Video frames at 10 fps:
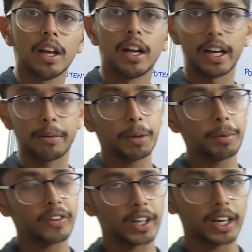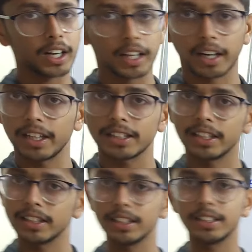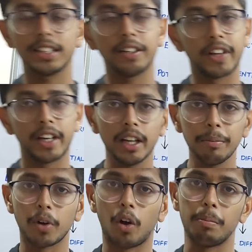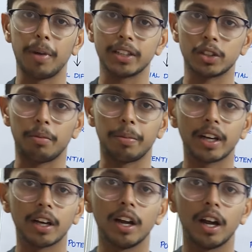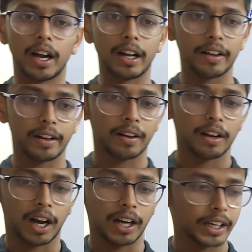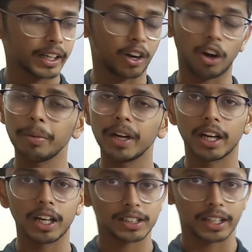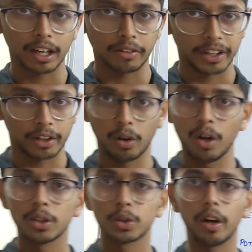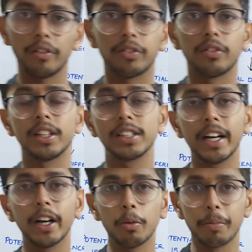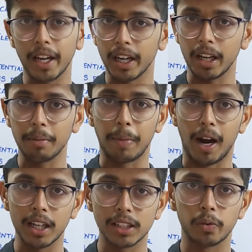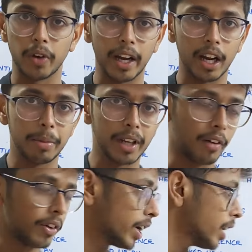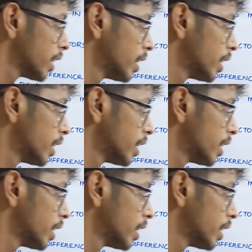Let me be very clear guys, ECG is a very complex topic and it cannot be done in a single video. So I have decided to make it in parts where I will be covering